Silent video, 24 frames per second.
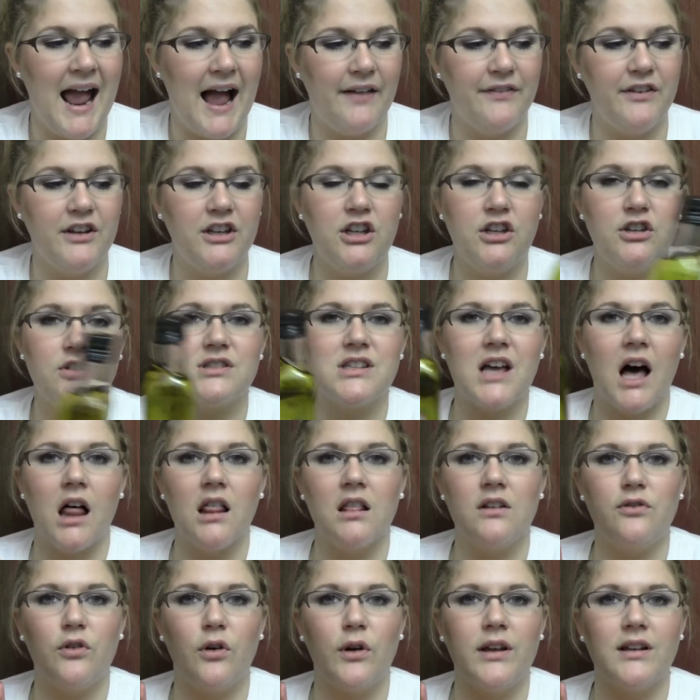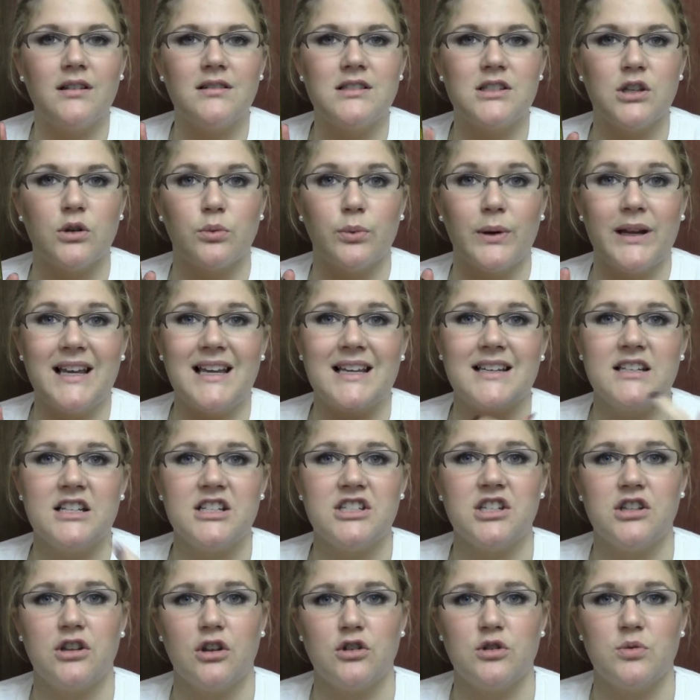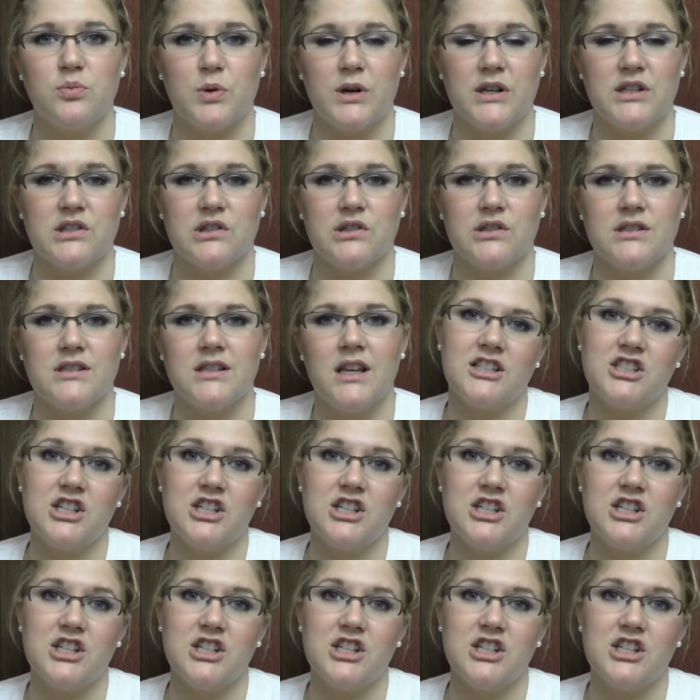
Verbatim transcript: And then you use olive oil to recondition those bristles.